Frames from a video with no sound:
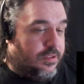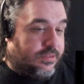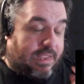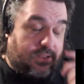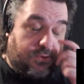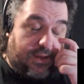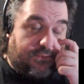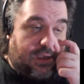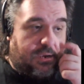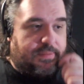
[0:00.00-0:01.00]
like throw that
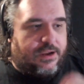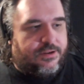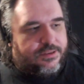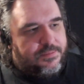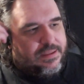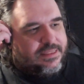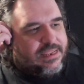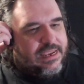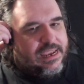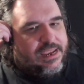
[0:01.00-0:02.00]
volume there. The
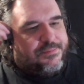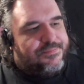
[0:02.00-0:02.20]
tingy.